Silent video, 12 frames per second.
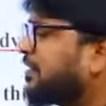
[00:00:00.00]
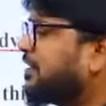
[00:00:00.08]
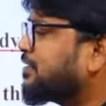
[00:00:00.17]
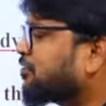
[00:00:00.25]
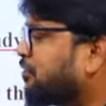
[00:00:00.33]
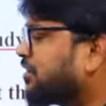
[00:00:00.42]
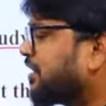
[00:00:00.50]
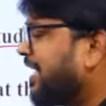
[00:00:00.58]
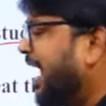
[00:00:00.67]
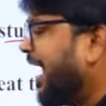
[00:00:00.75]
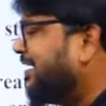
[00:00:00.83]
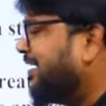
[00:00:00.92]
this question
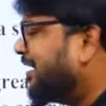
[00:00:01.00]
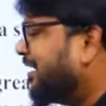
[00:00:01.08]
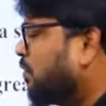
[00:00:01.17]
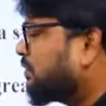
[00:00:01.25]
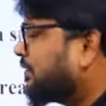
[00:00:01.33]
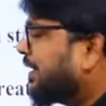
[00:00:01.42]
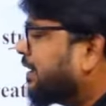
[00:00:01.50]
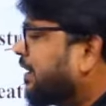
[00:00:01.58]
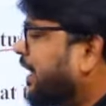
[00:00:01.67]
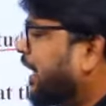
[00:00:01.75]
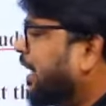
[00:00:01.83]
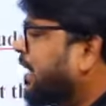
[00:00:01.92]

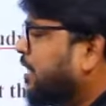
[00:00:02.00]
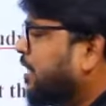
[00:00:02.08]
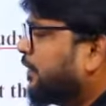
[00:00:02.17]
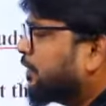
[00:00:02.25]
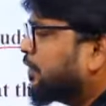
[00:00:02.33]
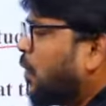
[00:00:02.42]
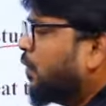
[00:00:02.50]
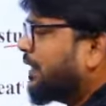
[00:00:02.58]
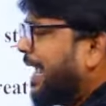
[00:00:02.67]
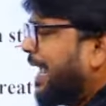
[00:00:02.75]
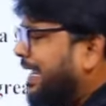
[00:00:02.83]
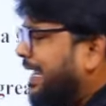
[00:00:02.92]
undoubtedly, without
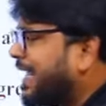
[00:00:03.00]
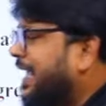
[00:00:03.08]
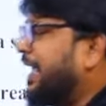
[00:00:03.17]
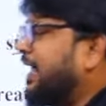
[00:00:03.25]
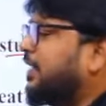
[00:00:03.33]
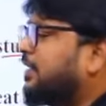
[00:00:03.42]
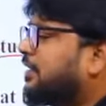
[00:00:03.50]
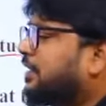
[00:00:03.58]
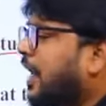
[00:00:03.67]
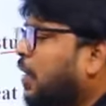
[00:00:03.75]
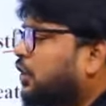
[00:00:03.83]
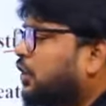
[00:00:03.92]
any
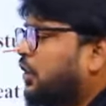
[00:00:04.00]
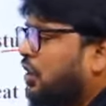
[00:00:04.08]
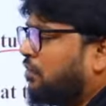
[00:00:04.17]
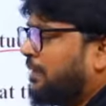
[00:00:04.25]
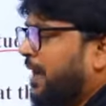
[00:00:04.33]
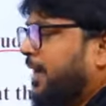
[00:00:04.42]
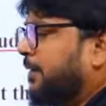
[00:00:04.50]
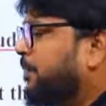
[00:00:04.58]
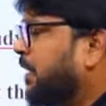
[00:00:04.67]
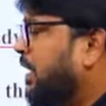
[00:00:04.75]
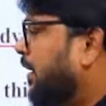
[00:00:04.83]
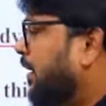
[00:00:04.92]
doubt in your mind.
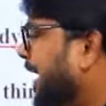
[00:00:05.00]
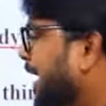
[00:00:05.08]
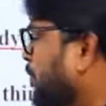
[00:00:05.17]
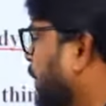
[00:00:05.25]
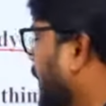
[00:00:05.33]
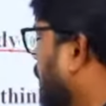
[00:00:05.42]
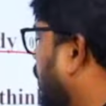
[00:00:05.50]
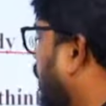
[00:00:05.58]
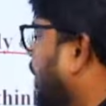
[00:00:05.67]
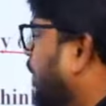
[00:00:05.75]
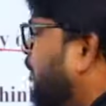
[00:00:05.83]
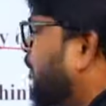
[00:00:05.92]
Then we will
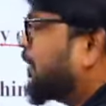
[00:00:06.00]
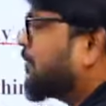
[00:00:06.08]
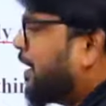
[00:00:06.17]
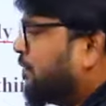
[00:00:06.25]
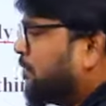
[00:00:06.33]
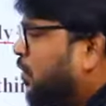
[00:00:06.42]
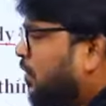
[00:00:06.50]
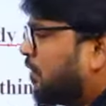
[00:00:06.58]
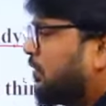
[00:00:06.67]
go with one more